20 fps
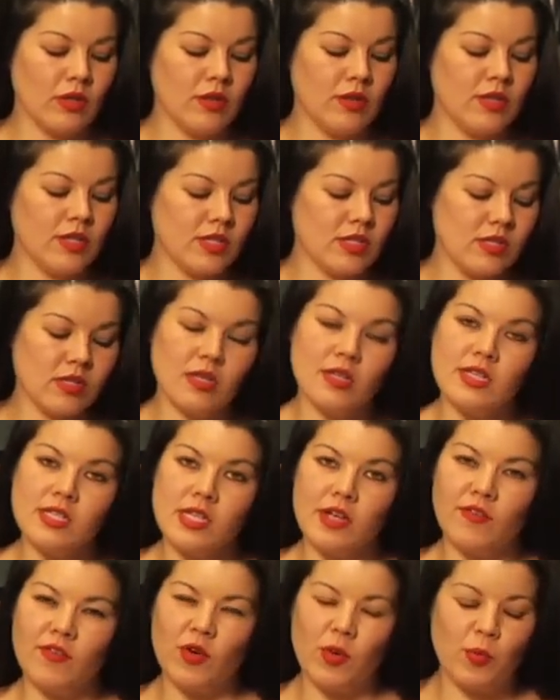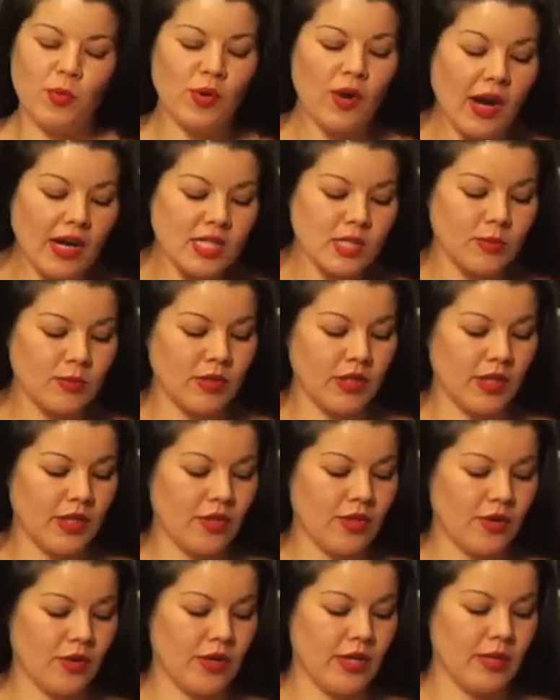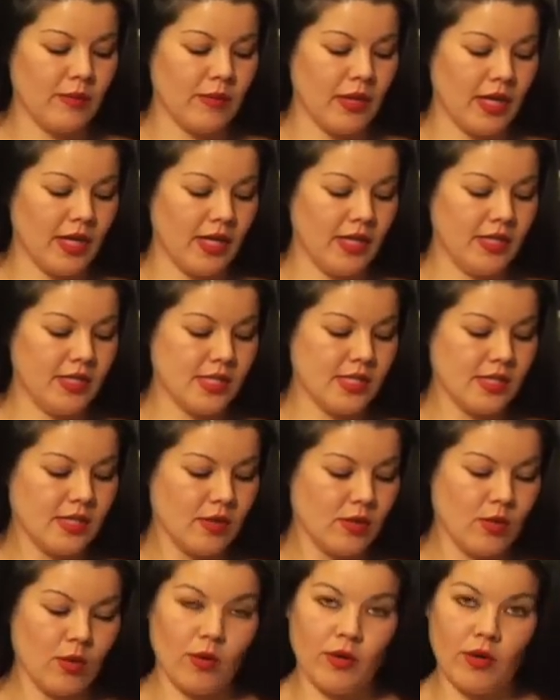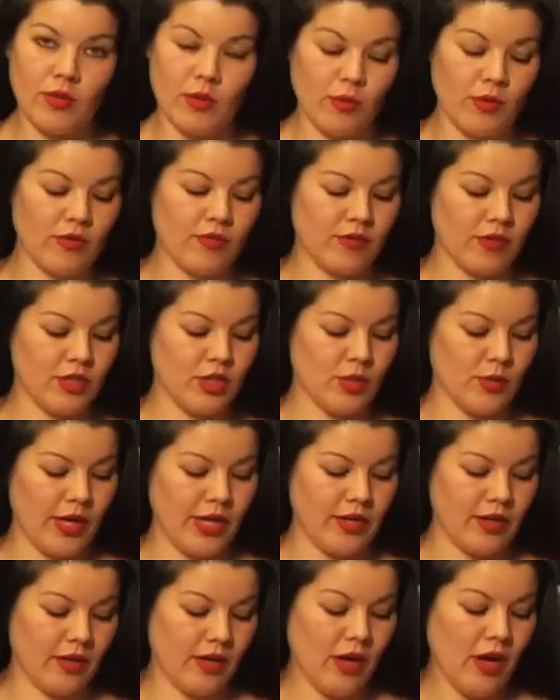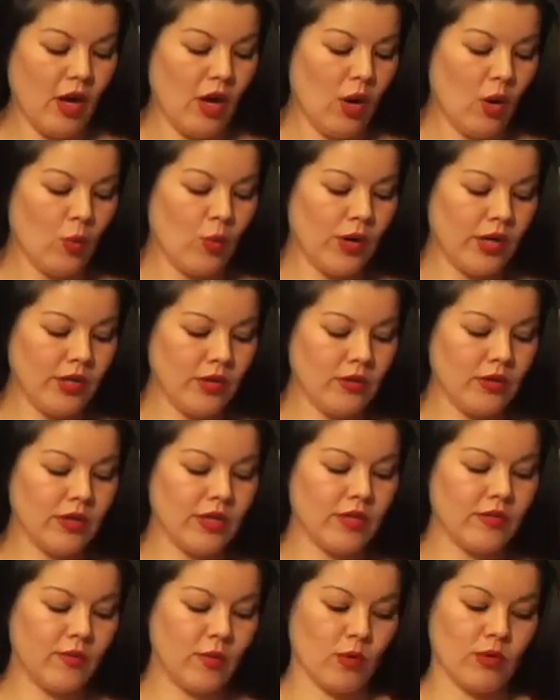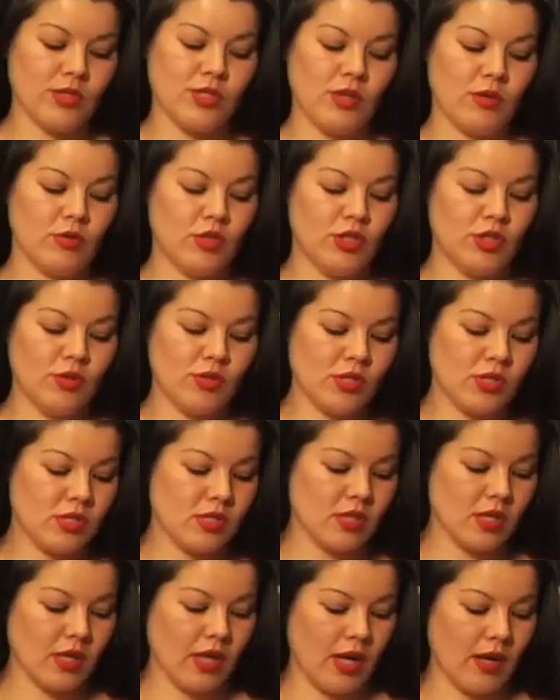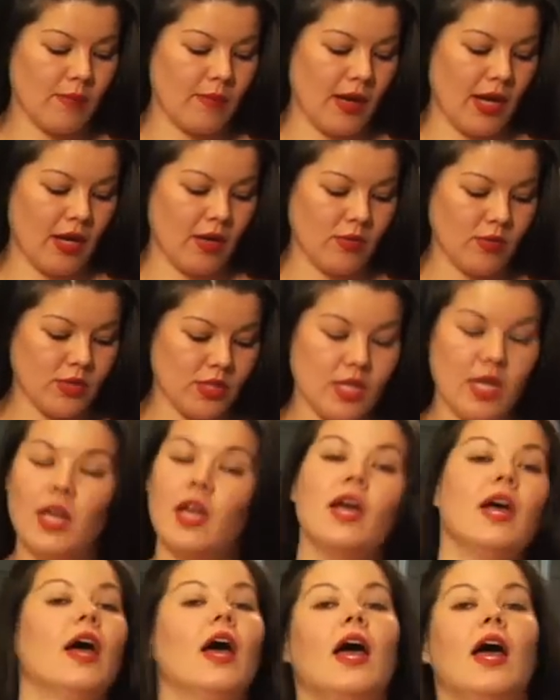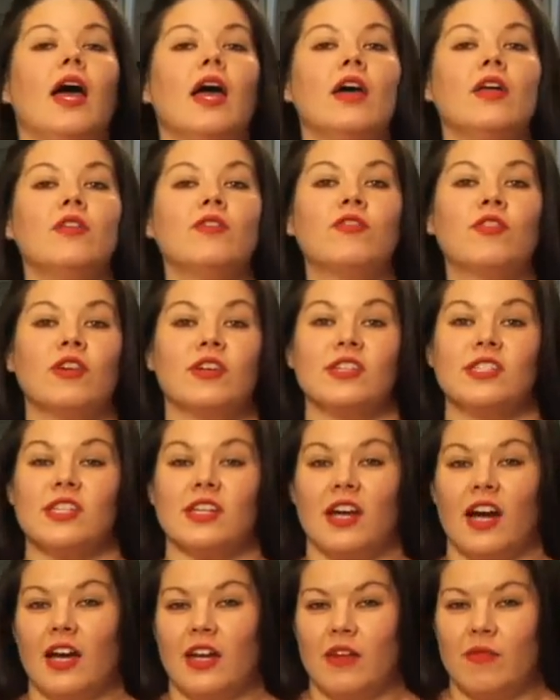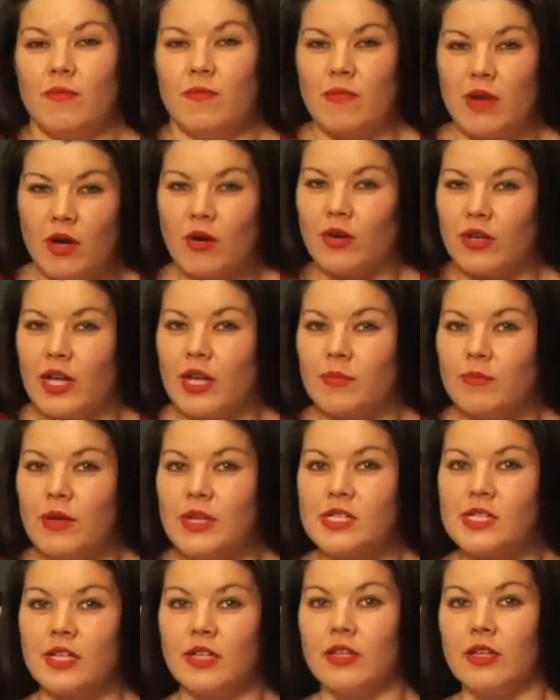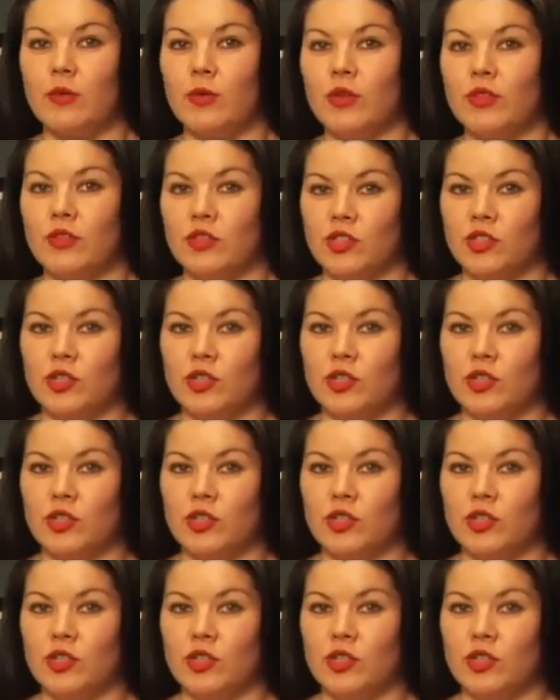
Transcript: this is gonna sit for approximately 30 minutes. Throw it in the refrigerator. What you're looking for is those juices to come out and for it to kind of marinate basically with the